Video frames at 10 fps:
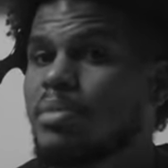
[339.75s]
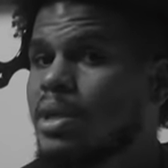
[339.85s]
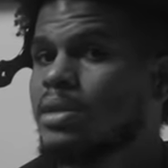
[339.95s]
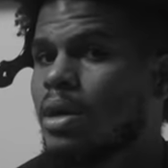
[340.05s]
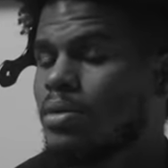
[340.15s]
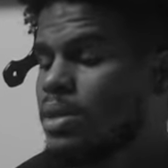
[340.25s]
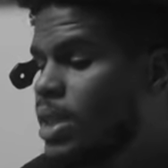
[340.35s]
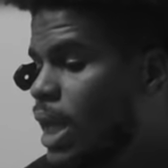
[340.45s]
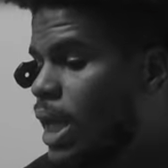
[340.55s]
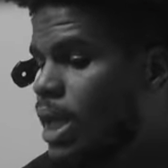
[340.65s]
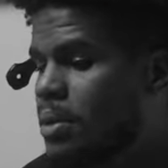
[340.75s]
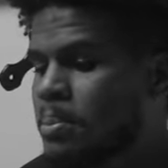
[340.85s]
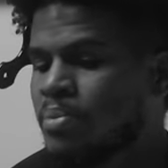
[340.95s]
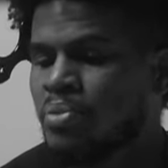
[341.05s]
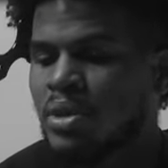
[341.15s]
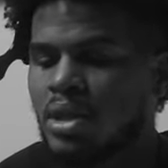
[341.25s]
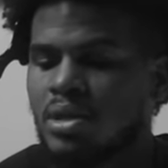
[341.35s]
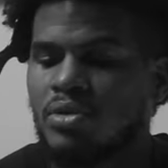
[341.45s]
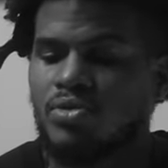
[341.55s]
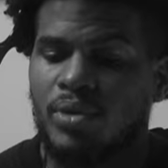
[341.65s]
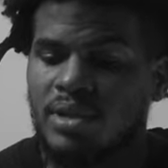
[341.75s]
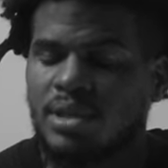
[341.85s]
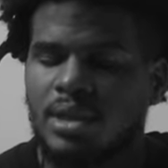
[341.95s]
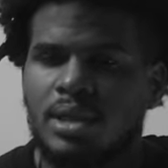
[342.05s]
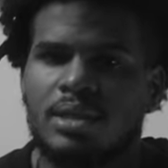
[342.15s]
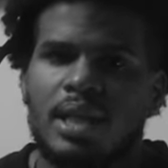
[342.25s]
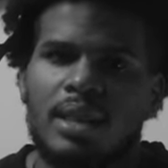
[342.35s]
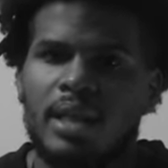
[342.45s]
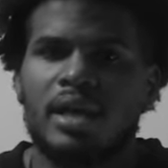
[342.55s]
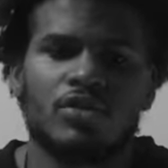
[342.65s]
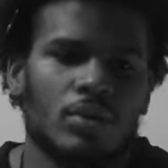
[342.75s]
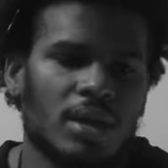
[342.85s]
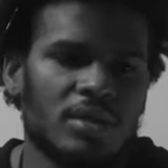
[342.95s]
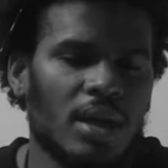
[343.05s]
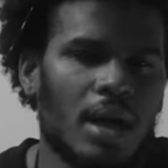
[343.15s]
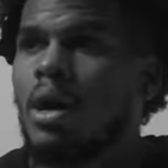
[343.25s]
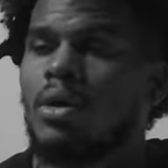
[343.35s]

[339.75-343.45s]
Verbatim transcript: But the only thing is recently that last robot shot.